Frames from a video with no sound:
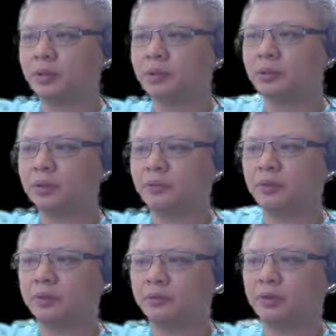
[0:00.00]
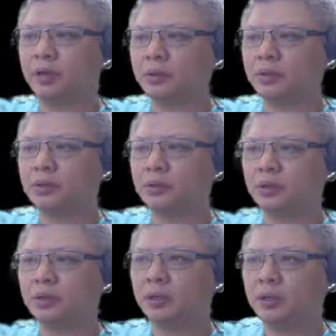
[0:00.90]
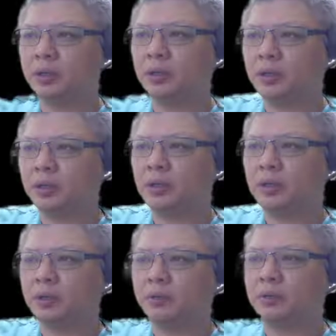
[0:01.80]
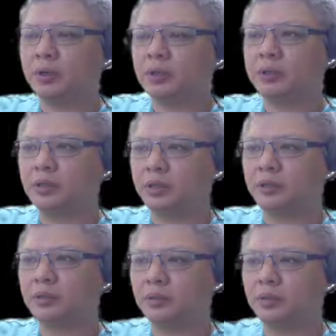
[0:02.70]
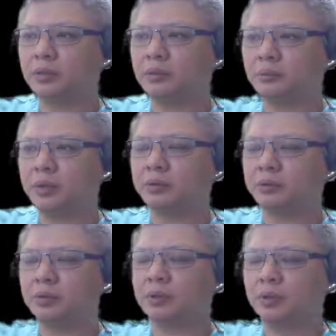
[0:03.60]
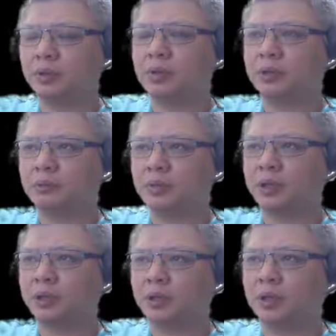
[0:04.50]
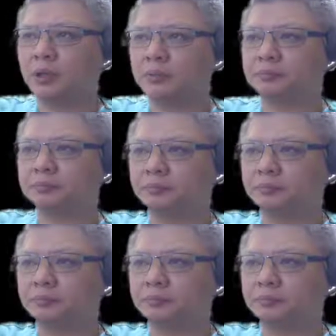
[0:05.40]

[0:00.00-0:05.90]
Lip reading: So if it advanced, you can see that black would make good